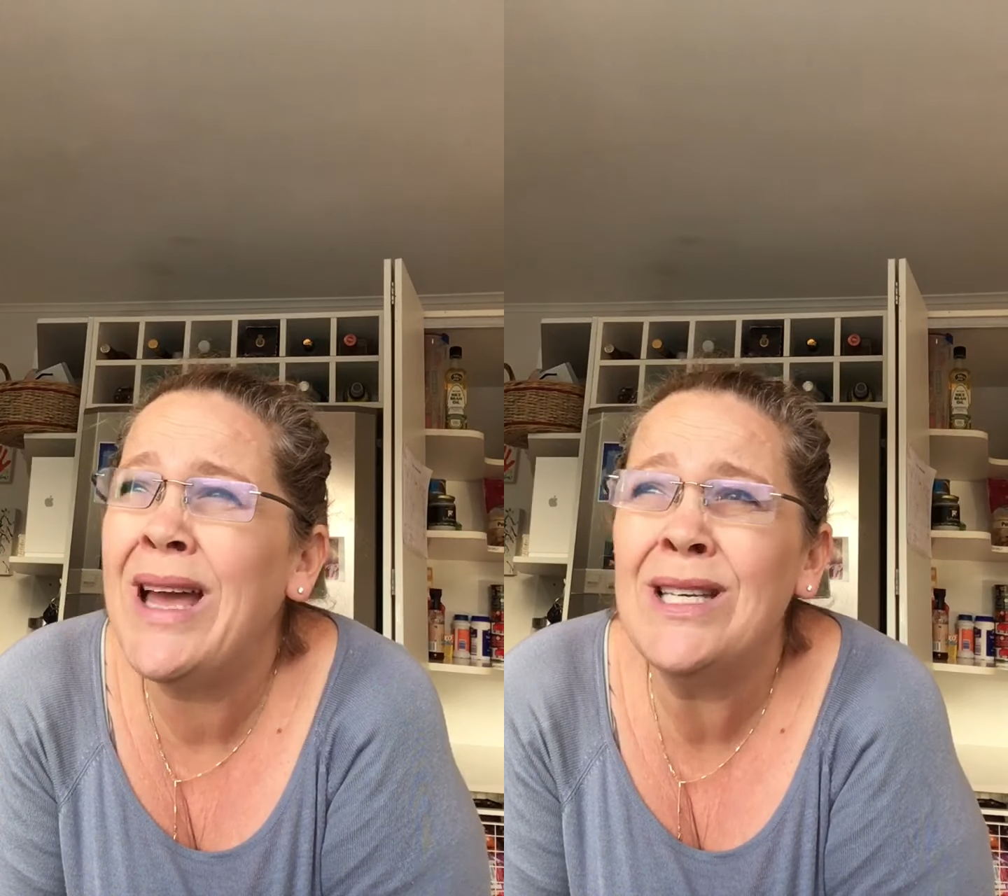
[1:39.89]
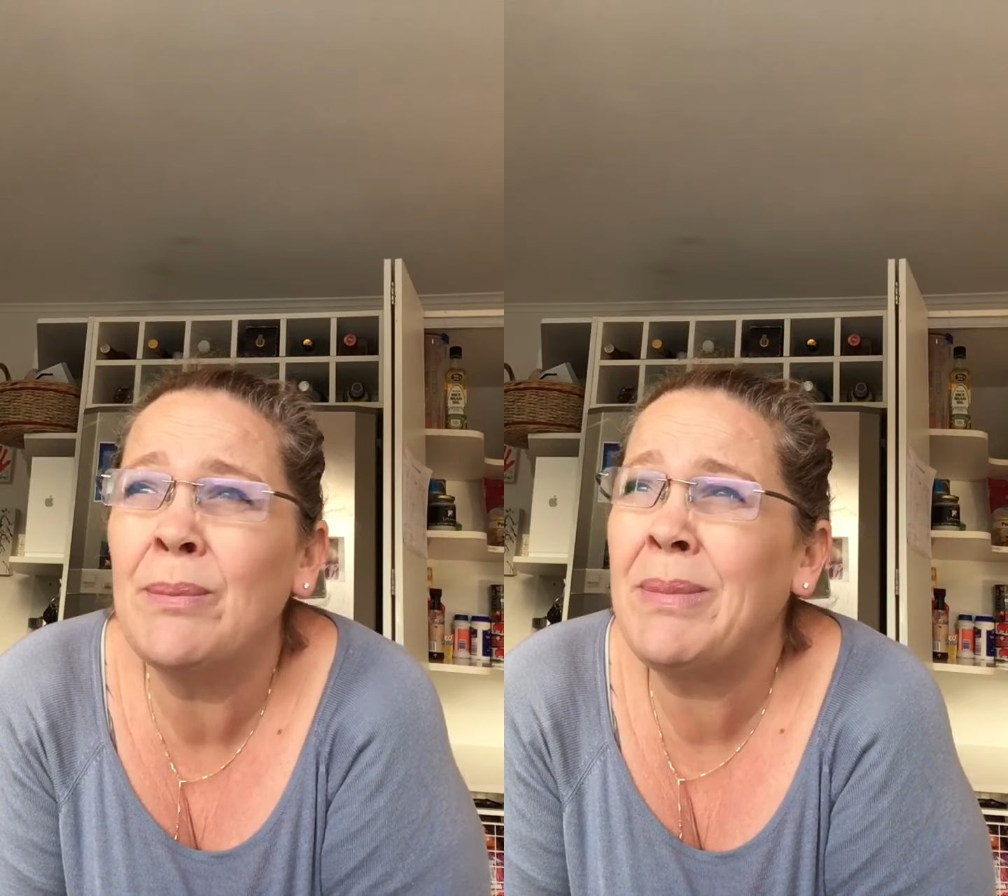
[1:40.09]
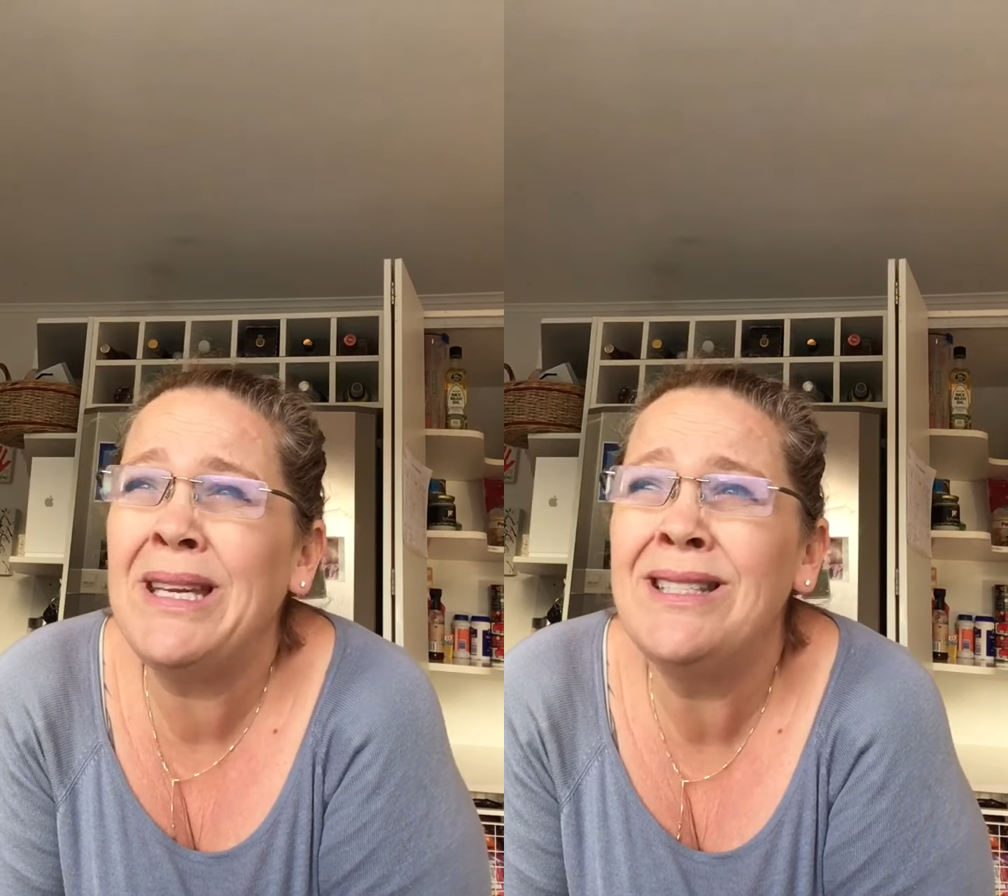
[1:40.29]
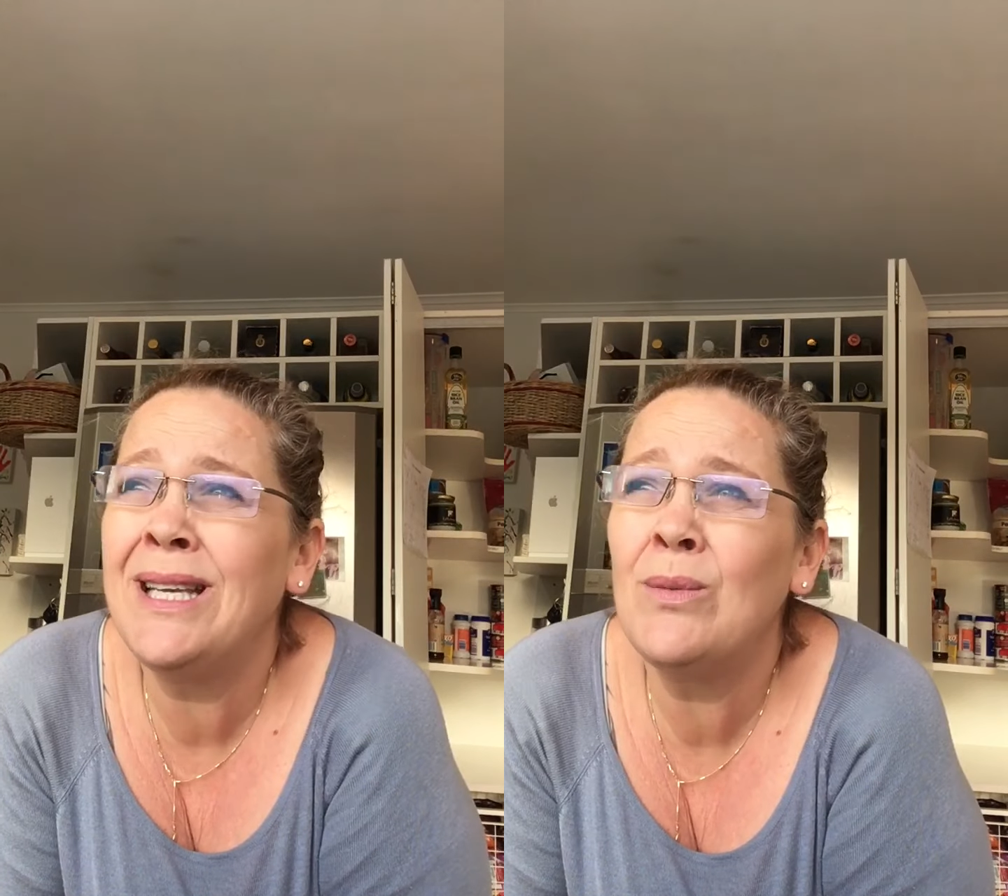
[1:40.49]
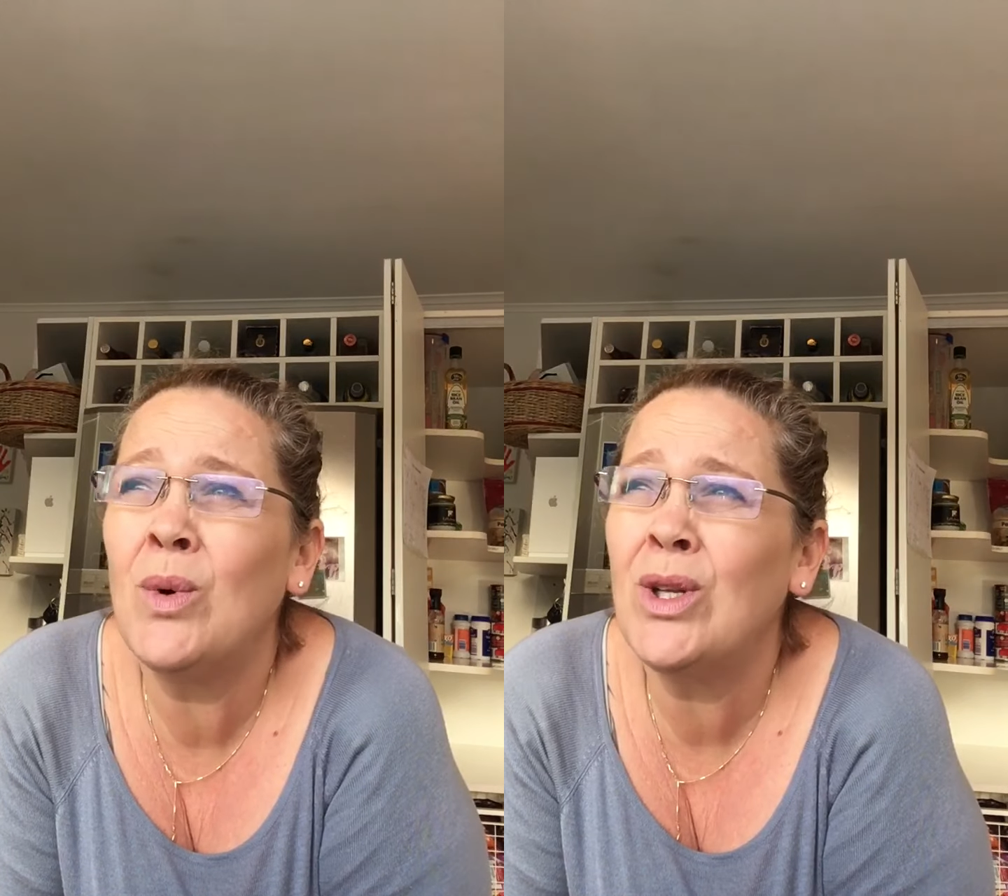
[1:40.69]
end up
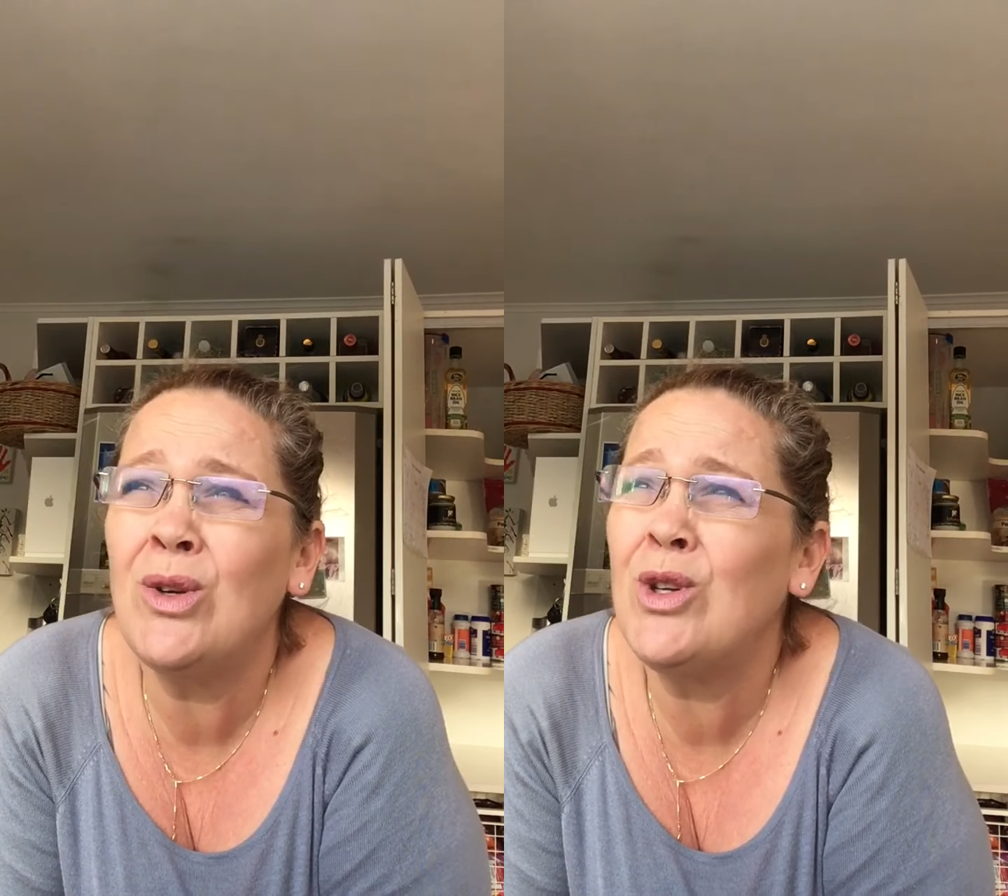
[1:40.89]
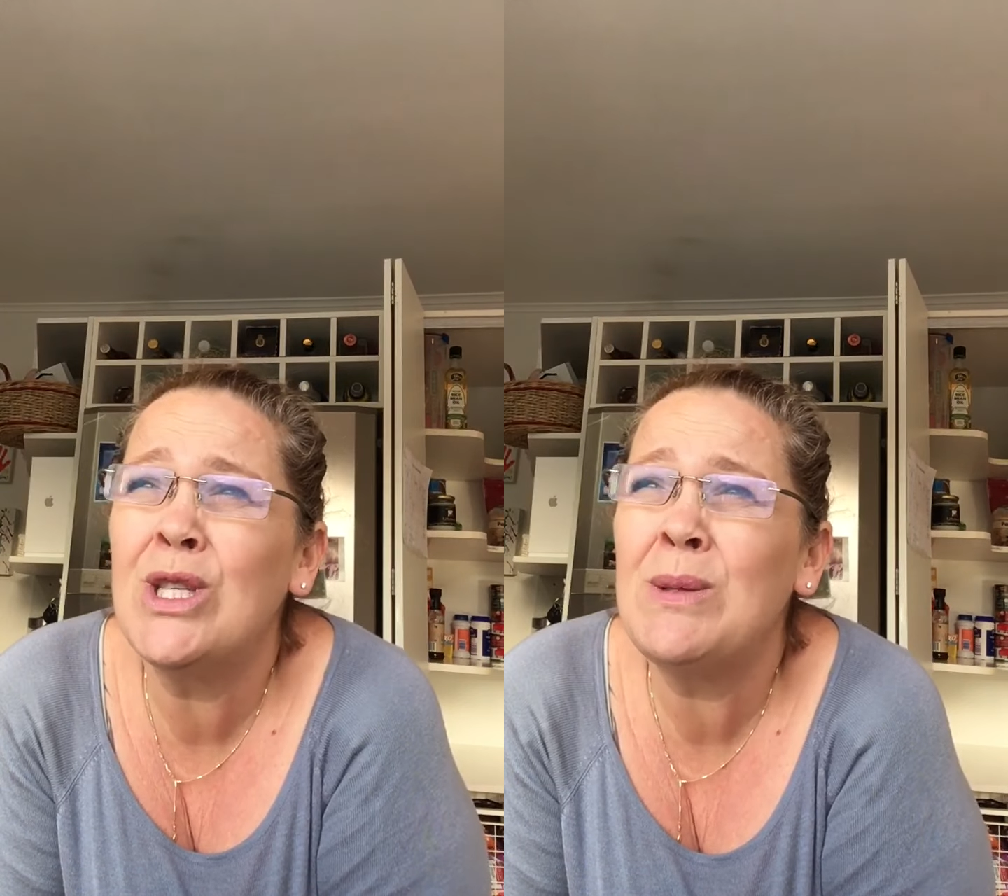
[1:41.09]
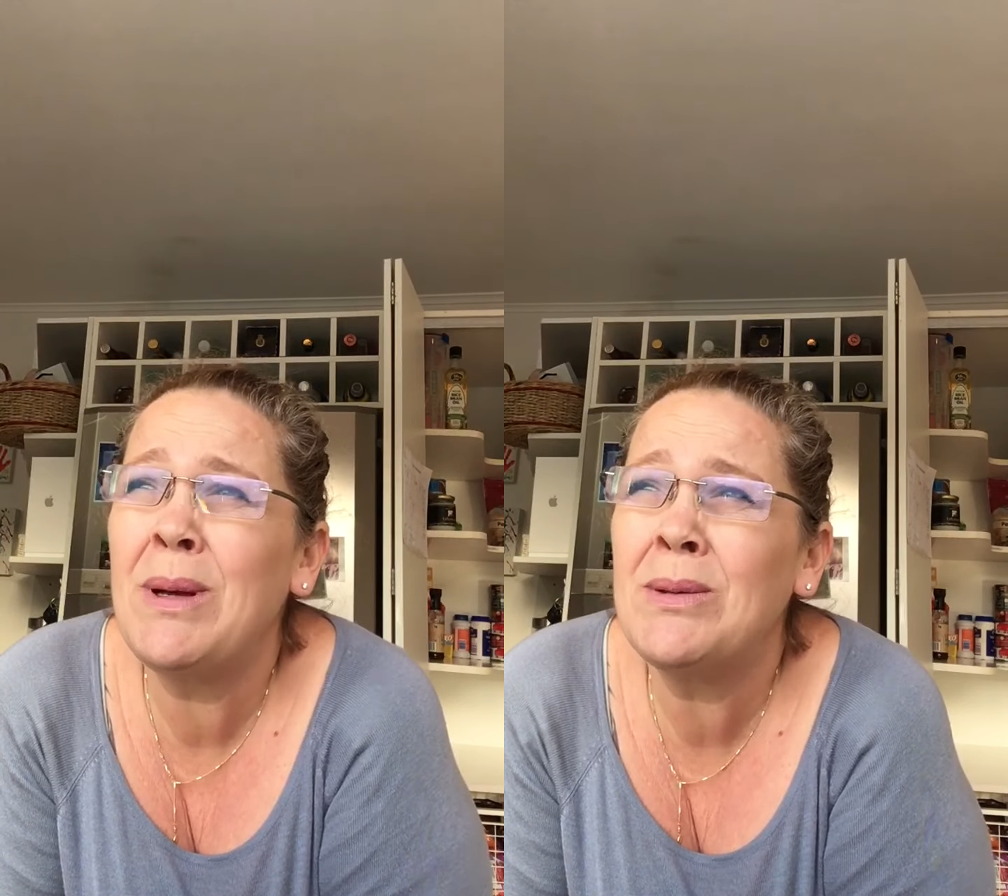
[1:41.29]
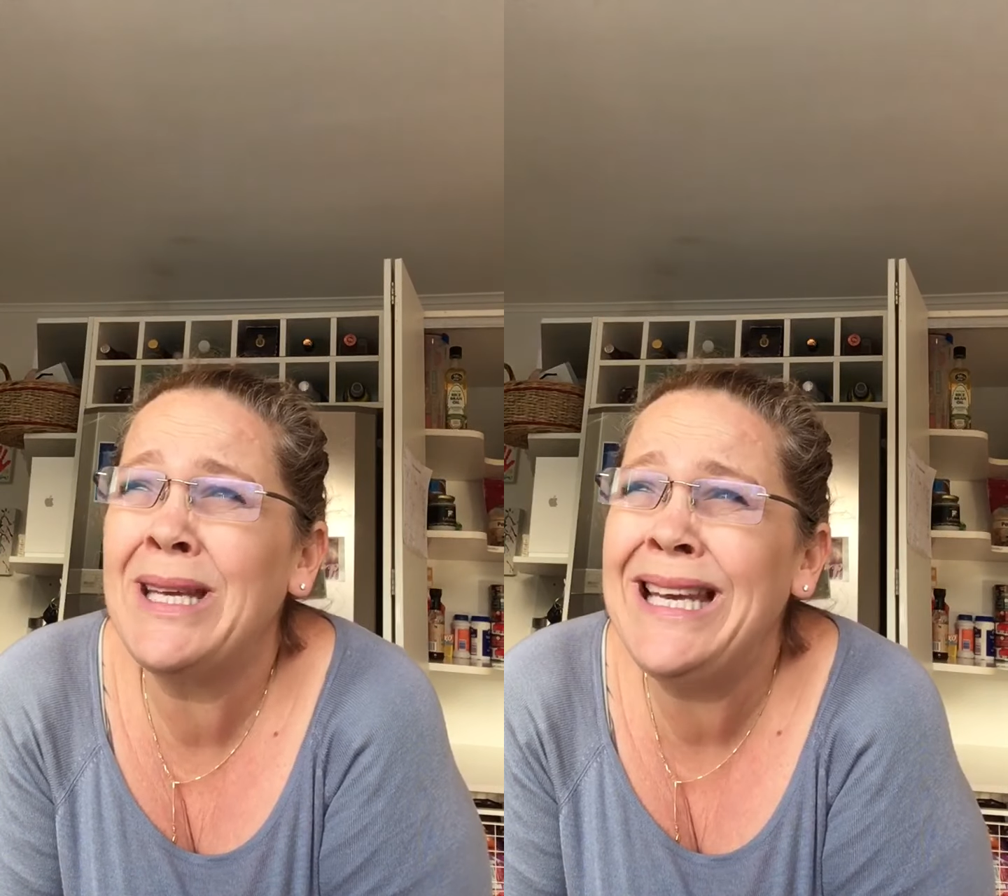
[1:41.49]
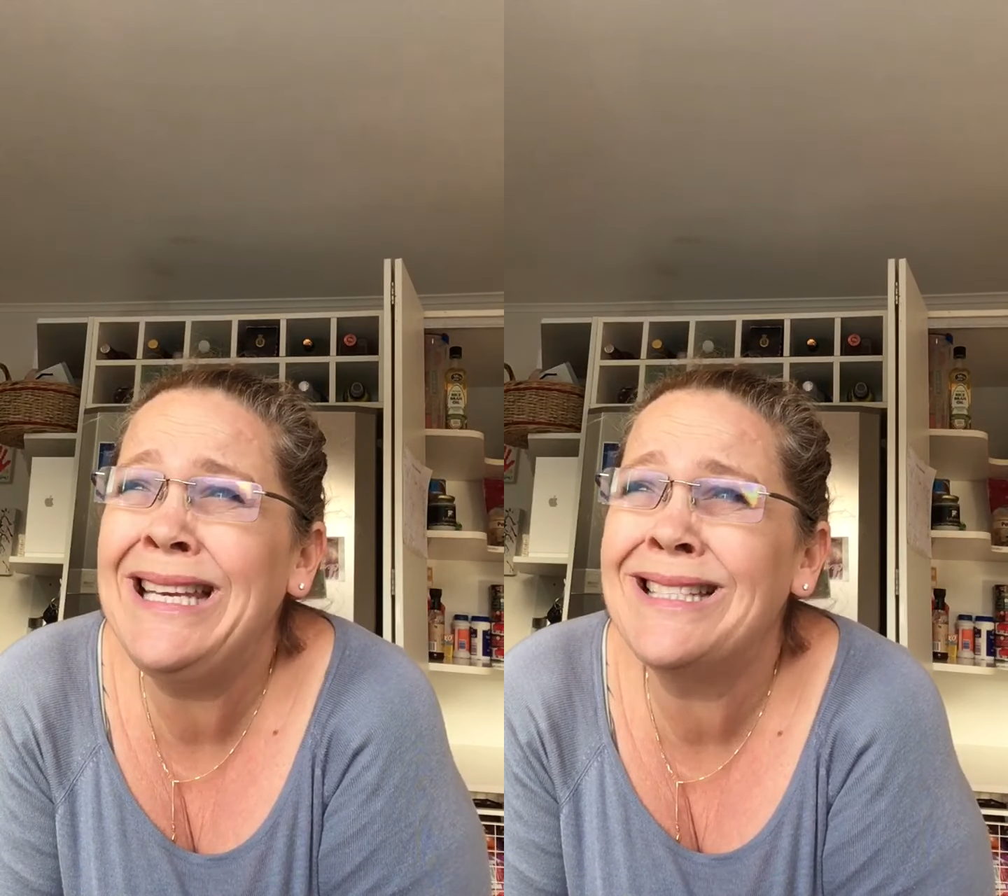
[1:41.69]
eating what you used to be able
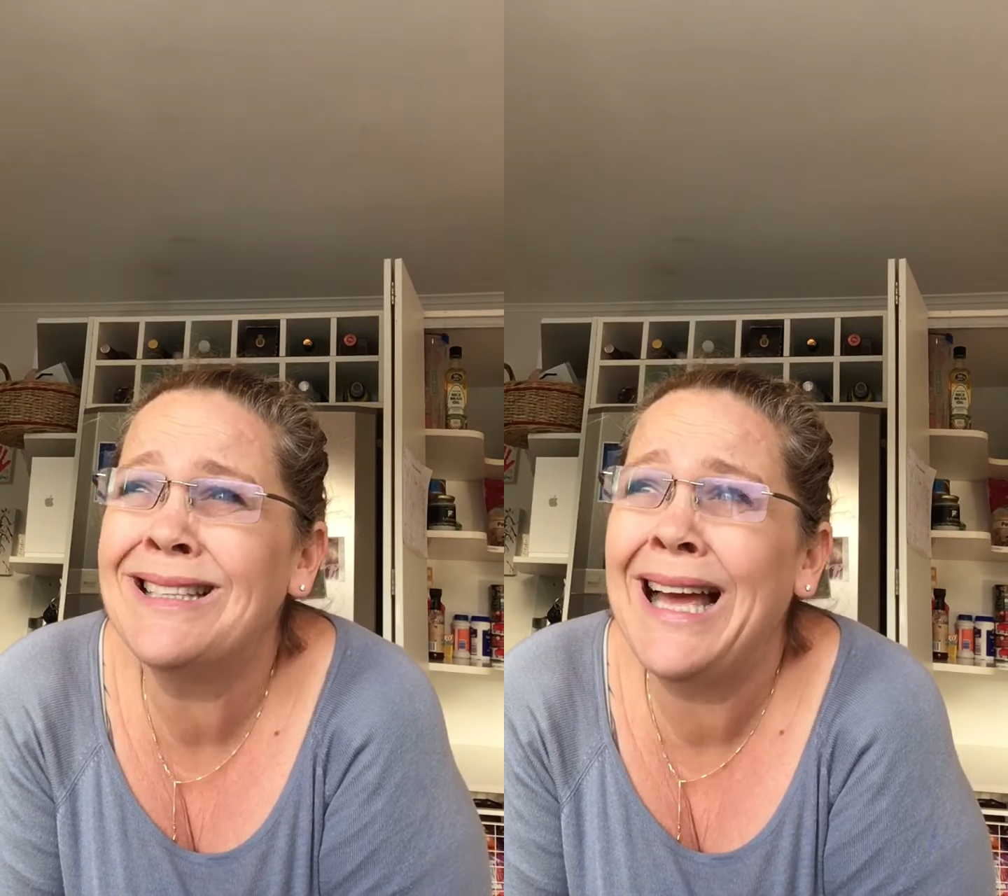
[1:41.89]
to eat